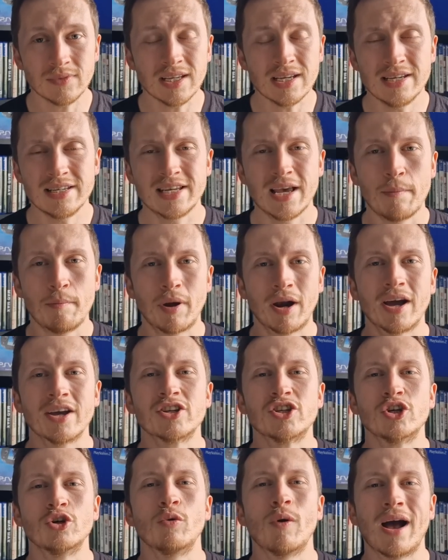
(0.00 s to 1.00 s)
He said, but I
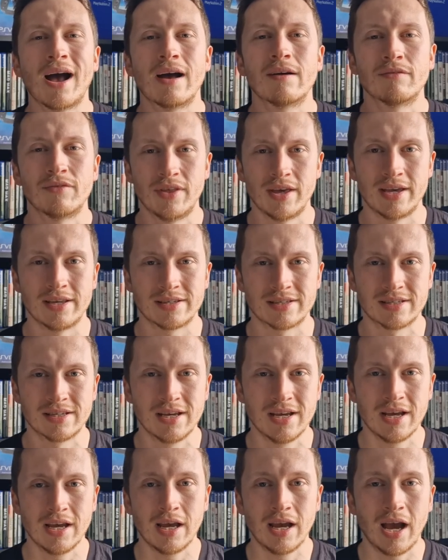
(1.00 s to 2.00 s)
do have this.
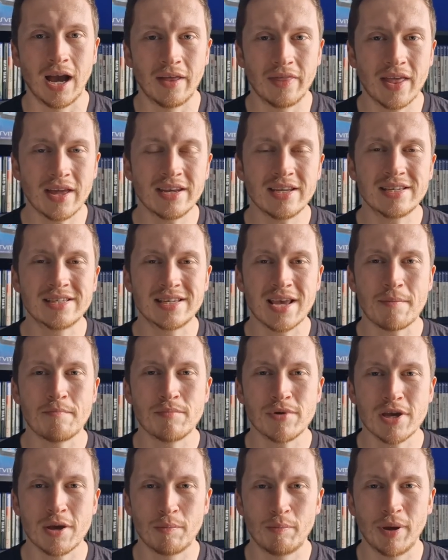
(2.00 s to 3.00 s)
And then he sent
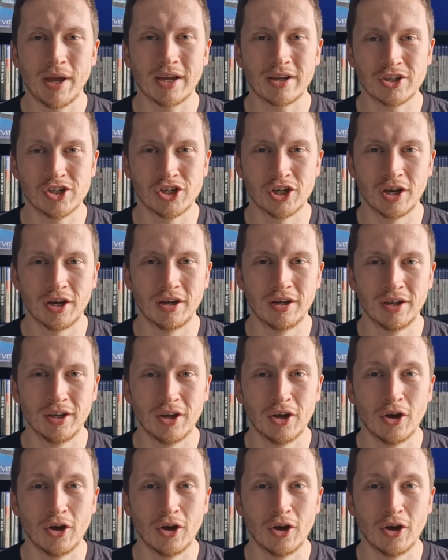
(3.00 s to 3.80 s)
me a picture